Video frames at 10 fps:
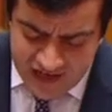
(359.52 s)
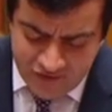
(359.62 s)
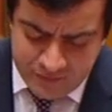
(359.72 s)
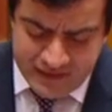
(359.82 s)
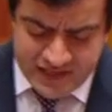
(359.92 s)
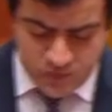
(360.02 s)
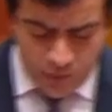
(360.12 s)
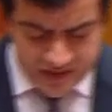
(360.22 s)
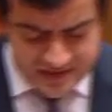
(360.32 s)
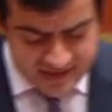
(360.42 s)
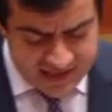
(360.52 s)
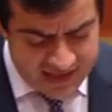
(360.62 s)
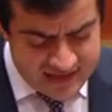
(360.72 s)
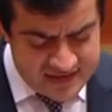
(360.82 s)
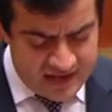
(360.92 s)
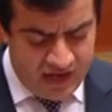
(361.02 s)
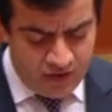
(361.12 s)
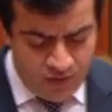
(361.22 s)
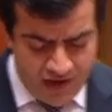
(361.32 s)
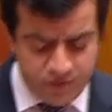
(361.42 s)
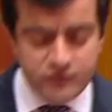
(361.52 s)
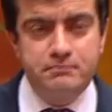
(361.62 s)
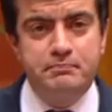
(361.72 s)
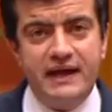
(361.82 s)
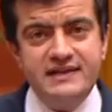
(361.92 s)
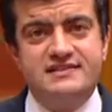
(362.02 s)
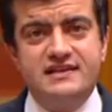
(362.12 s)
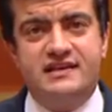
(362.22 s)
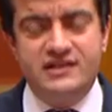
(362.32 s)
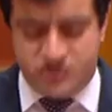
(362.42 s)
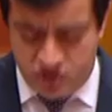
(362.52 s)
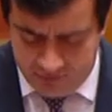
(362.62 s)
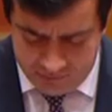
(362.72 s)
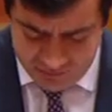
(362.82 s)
government has once again unravelled basic consumer